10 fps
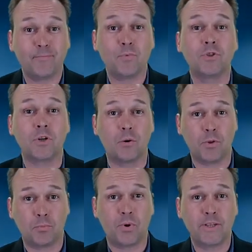We'll start
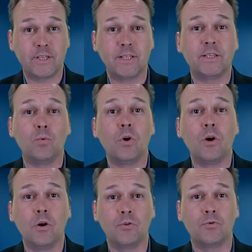with the presidents, and we'll
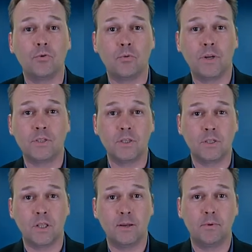go through the rest of the
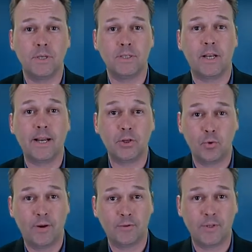celebrities that I can
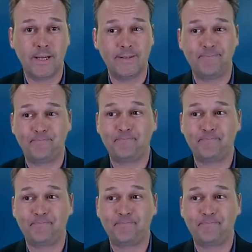do after that.